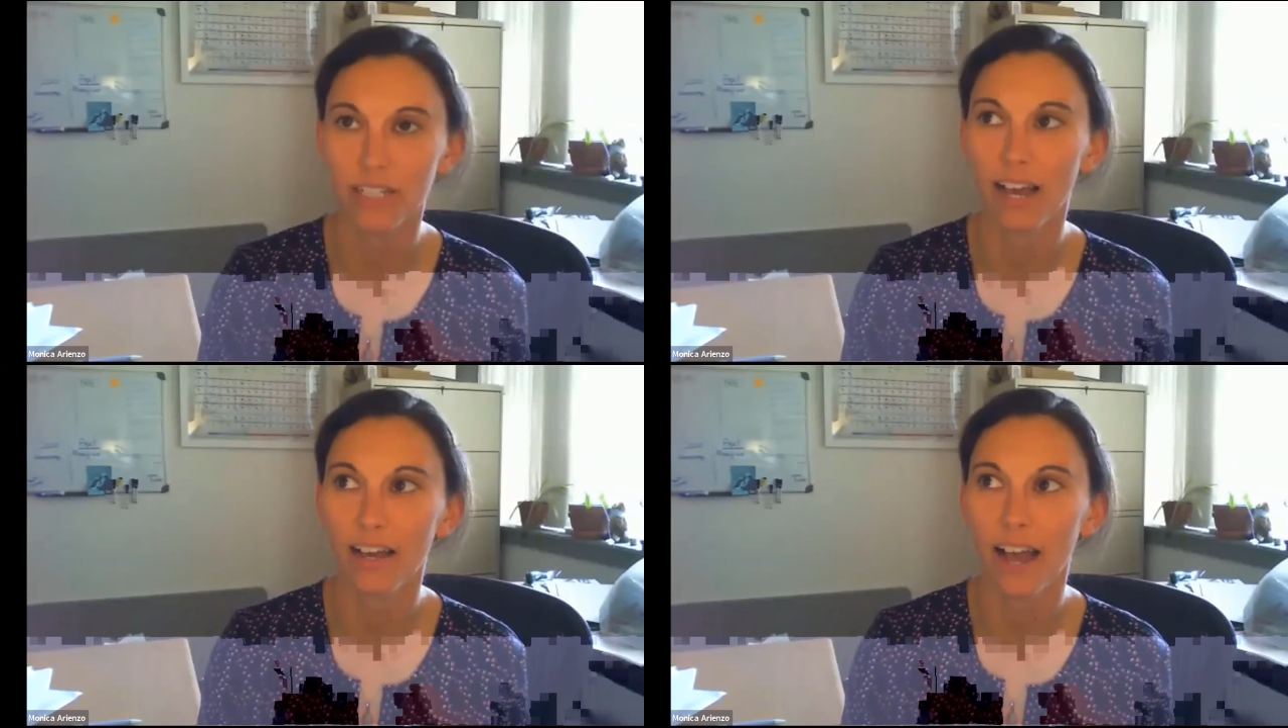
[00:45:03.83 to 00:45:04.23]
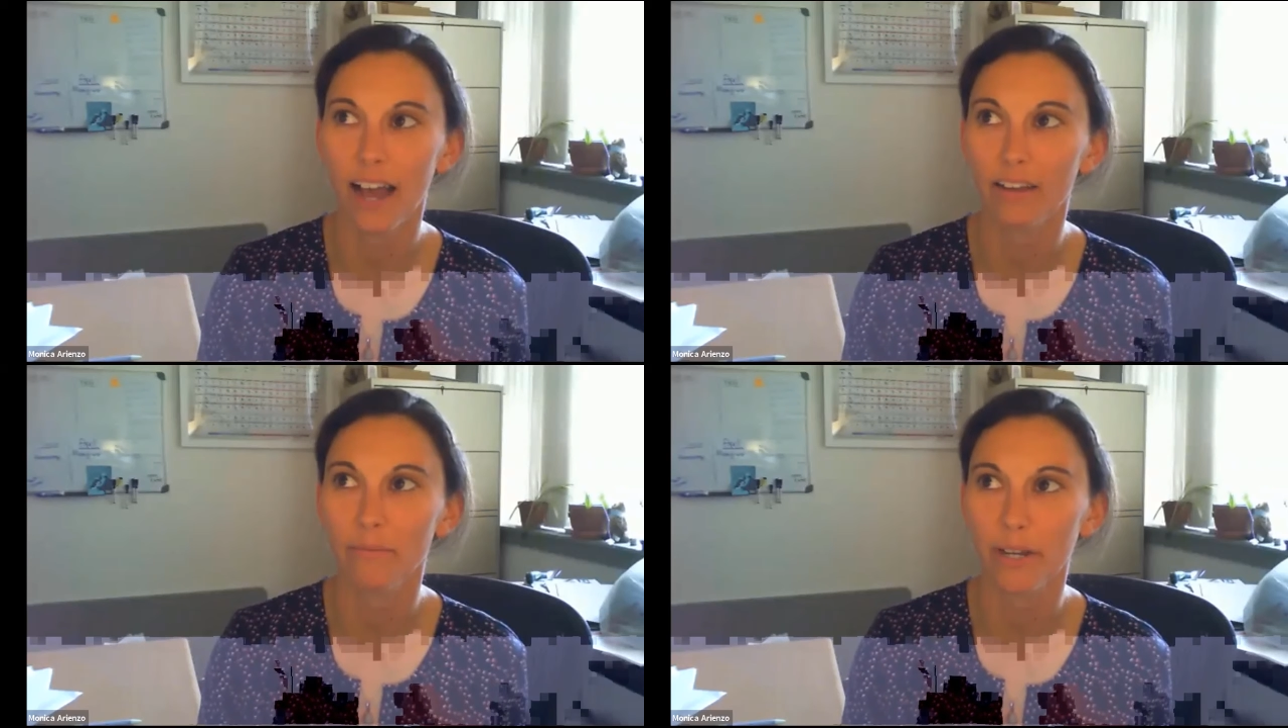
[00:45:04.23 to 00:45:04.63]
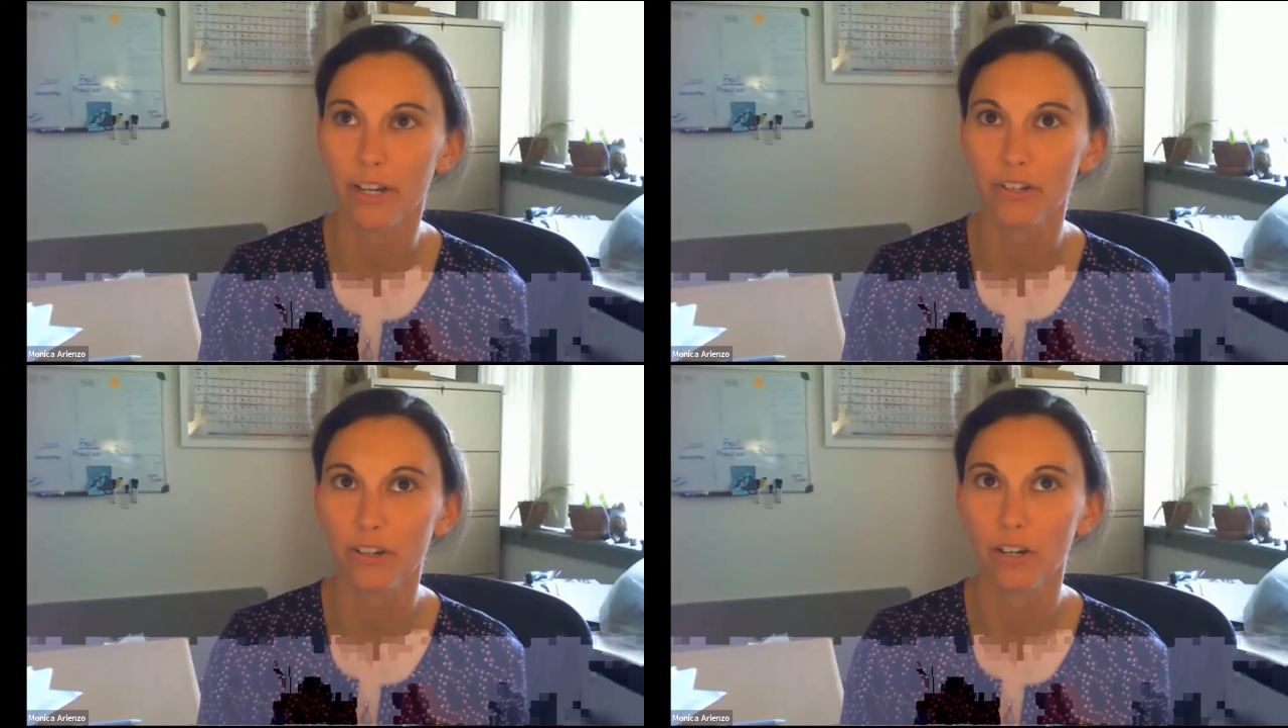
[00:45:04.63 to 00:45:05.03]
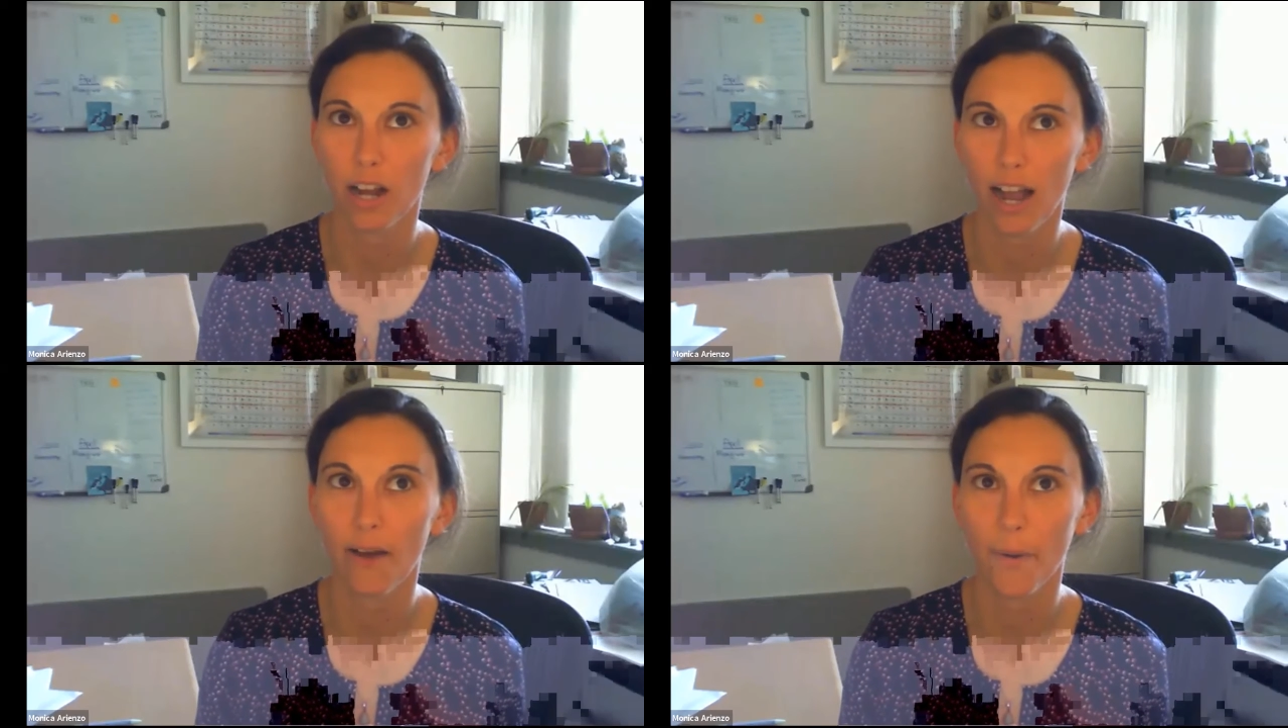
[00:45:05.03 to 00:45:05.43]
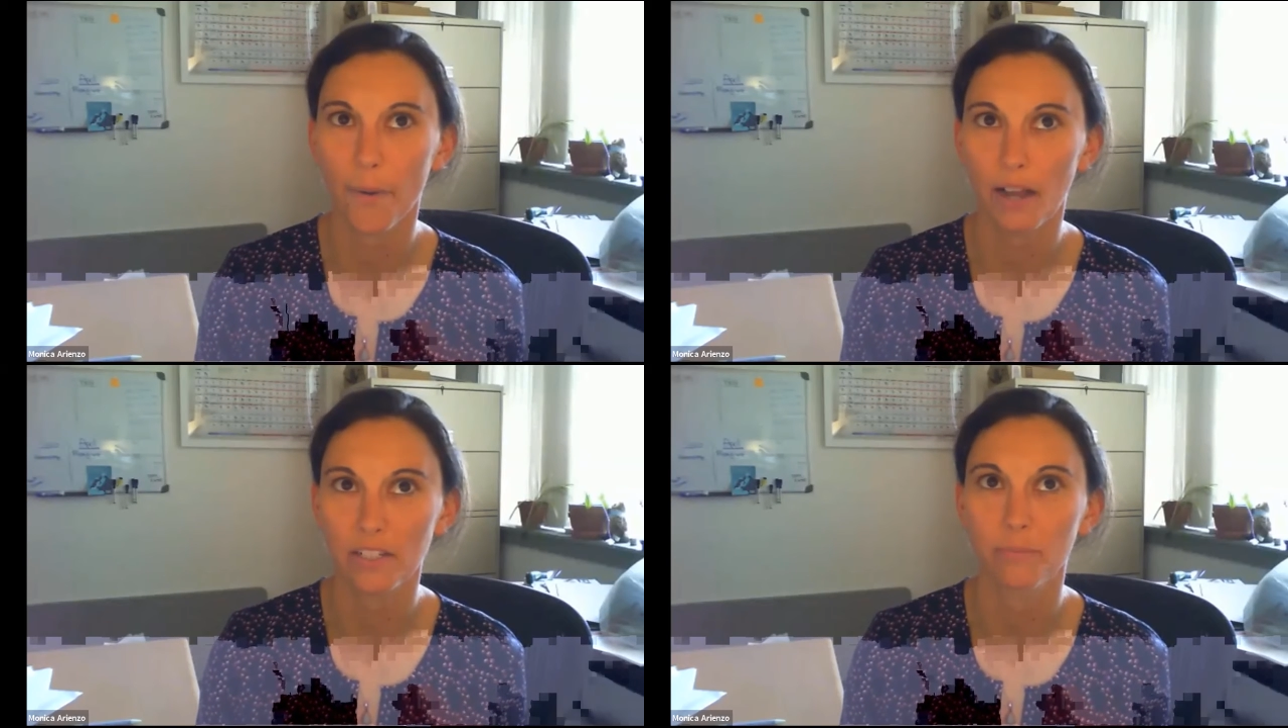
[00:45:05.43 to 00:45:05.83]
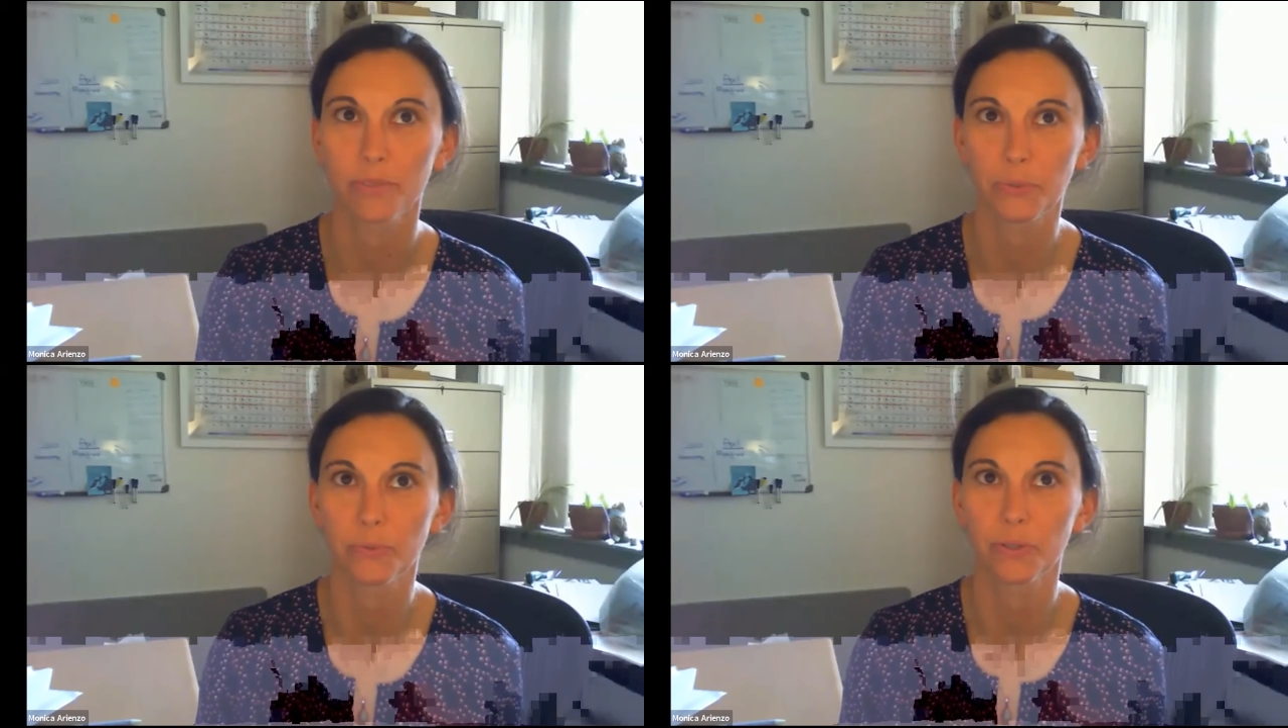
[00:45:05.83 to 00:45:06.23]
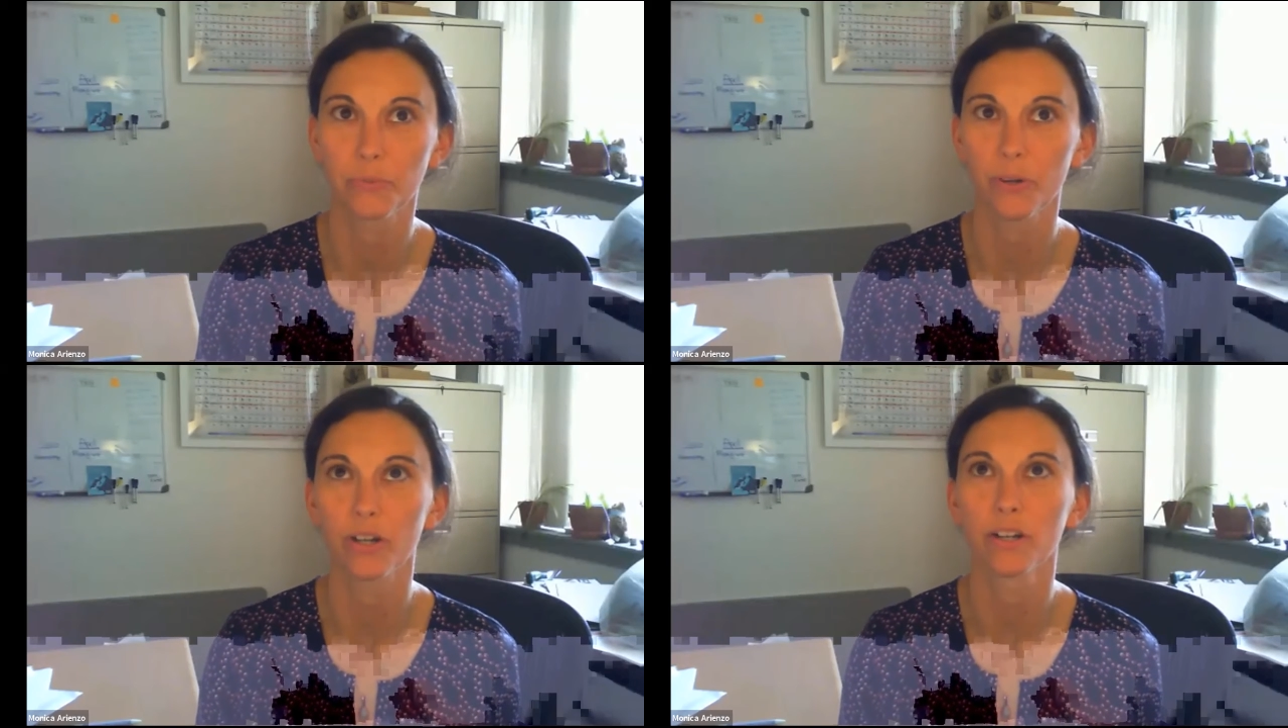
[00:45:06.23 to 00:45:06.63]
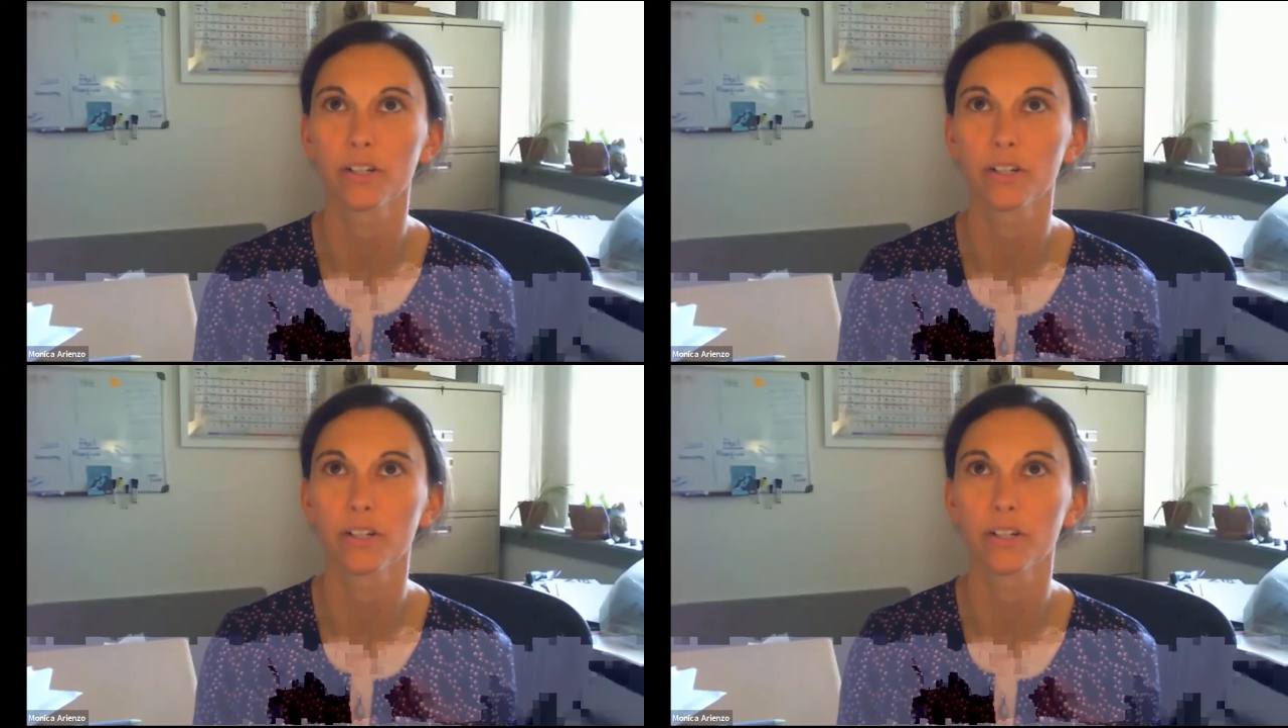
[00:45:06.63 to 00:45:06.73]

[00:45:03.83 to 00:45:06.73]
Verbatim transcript: yeah. I can picture how a tumbler would work.